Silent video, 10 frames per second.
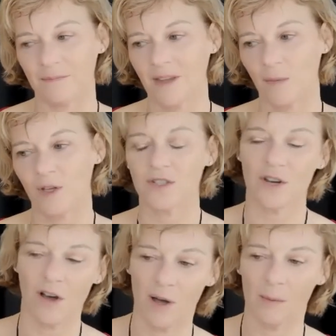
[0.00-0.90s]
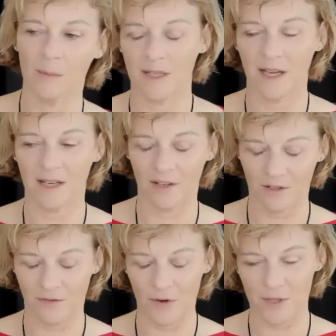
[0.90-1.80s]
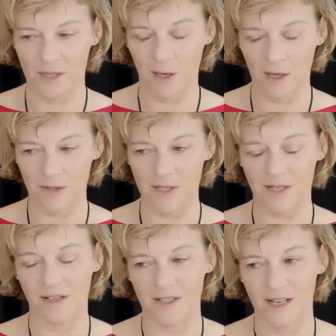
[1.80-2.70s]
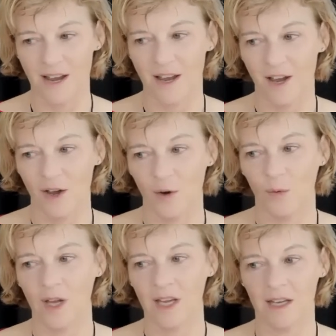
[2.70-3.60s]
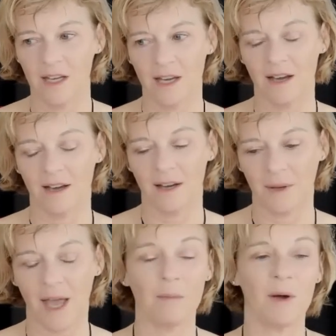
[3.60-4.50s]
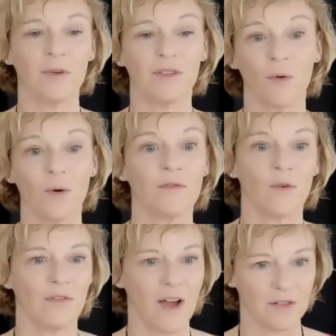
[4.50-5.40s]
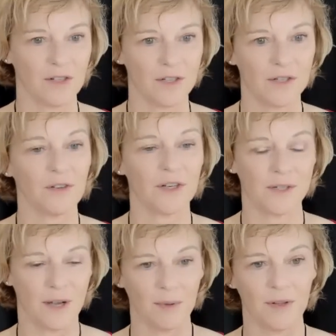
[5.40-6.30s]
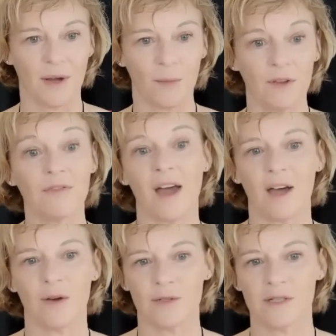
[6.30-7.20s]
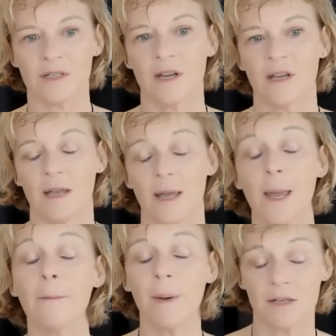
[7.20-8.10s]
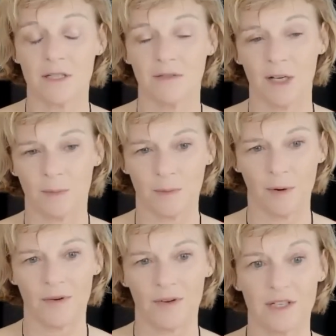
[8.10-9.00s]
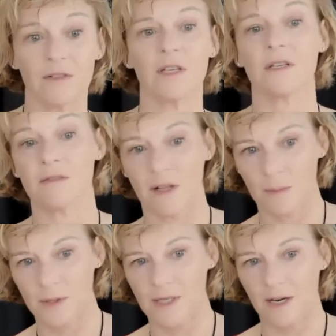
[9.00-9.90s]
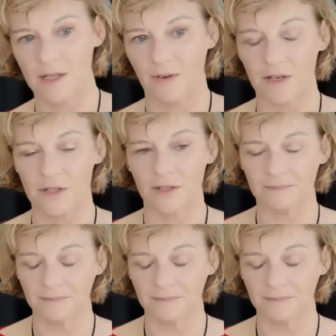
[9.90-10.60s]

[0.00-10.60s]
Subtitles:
with Tom and other folks at Microsoft, we came up with 44 factors, for example, that we found impact developer productivity and developer satisfaction.